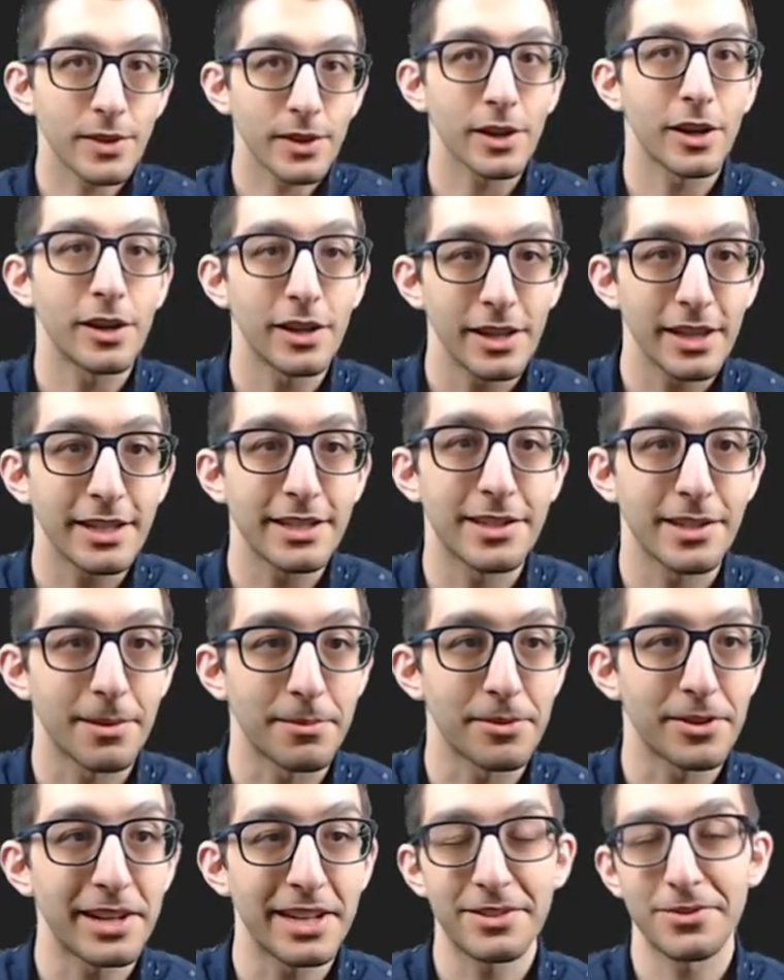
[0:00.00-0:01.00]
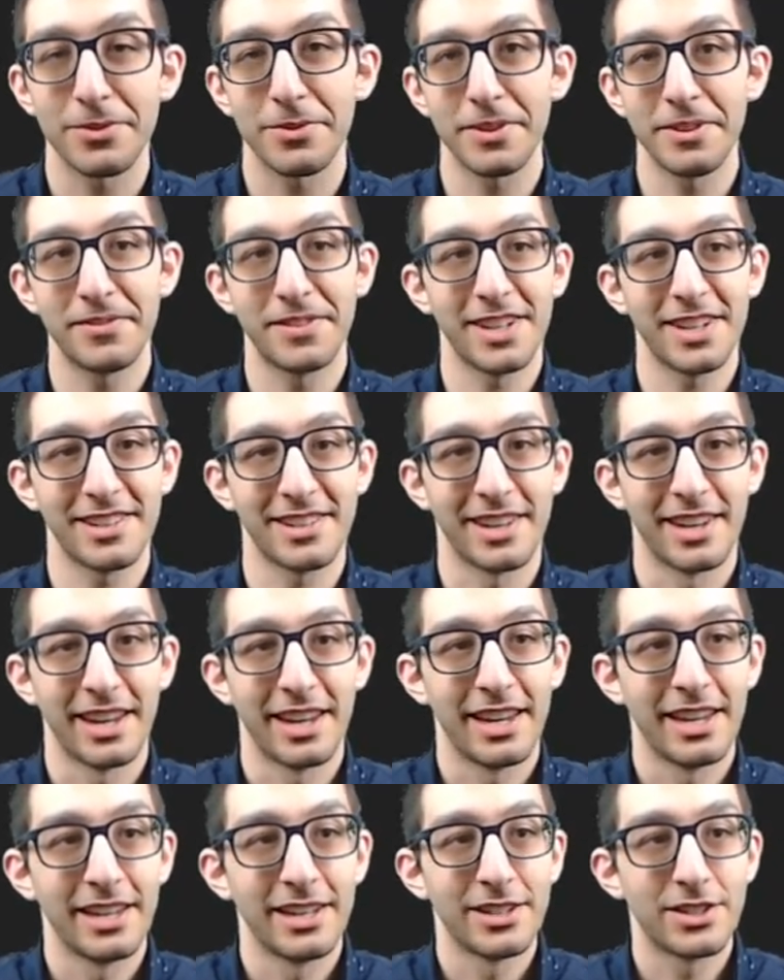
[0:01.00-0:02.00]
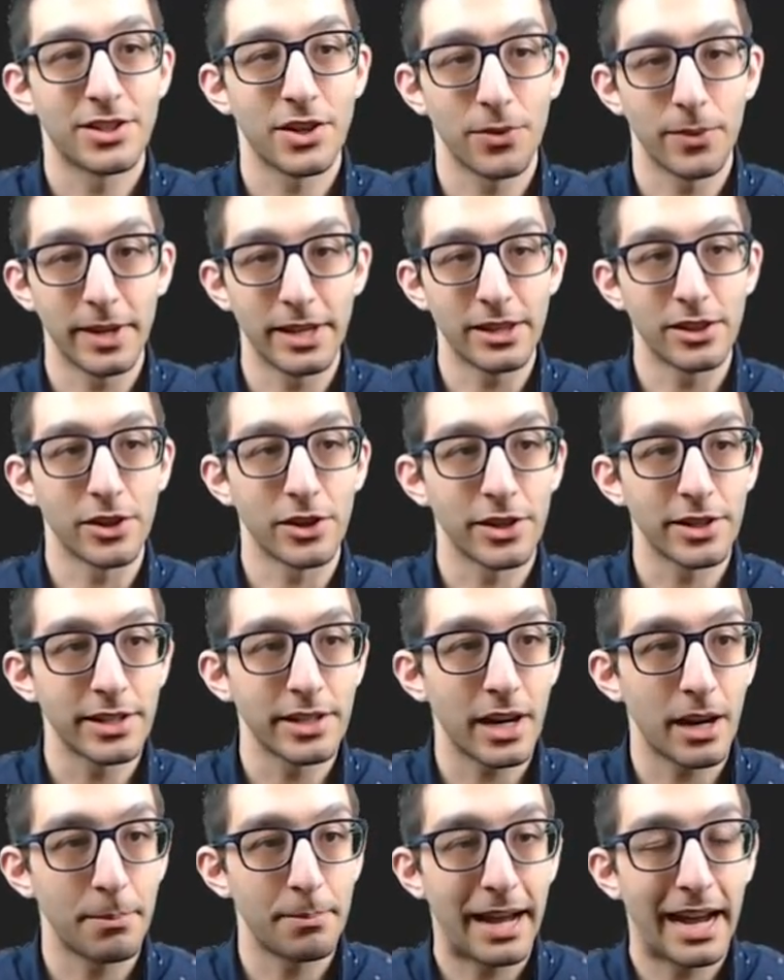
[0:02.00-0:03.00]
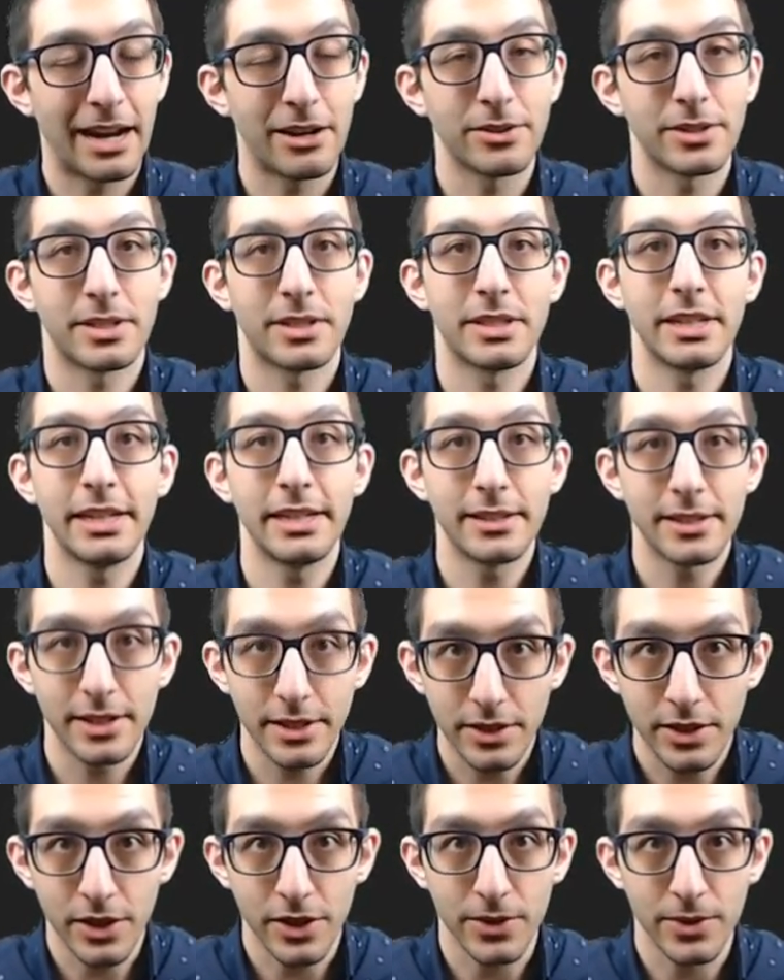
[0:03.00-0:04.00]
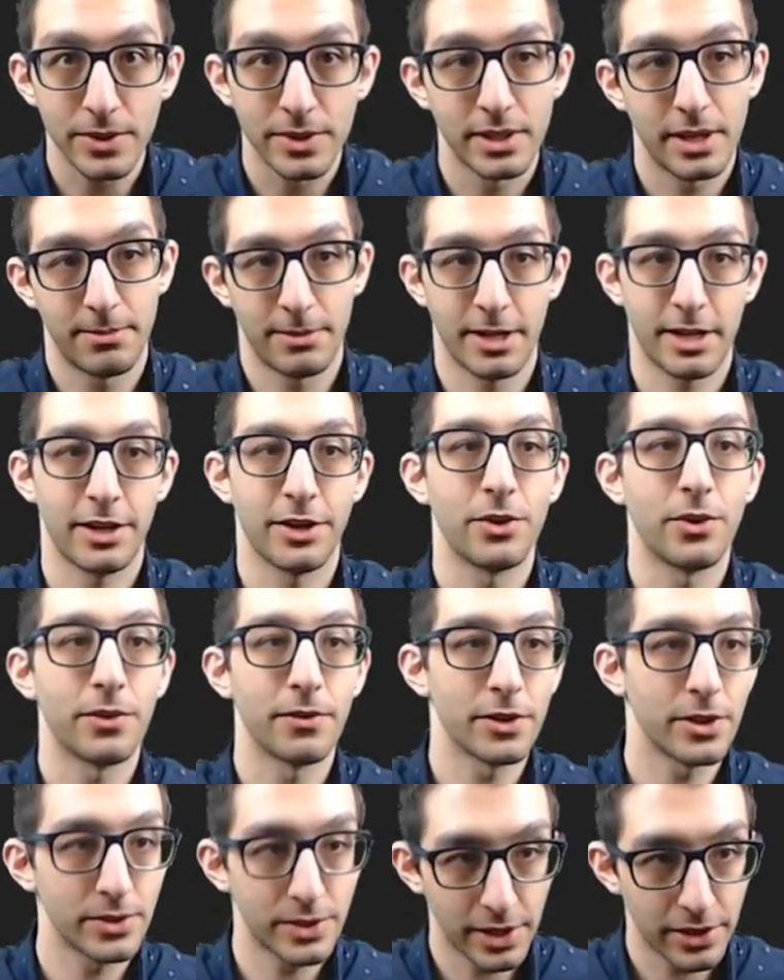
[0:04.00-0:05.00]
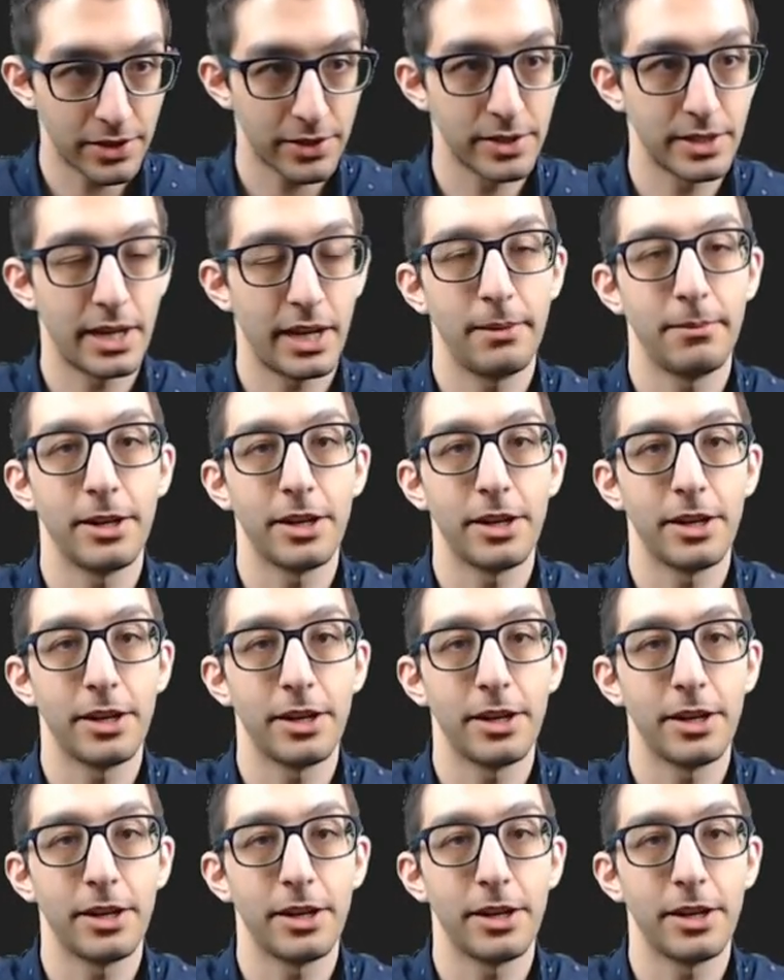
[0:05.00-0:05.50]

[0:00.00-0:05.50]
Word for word: All right, let's summarize what we've done. So we learned about scenes and nodes. I'm not gonna go over those a third time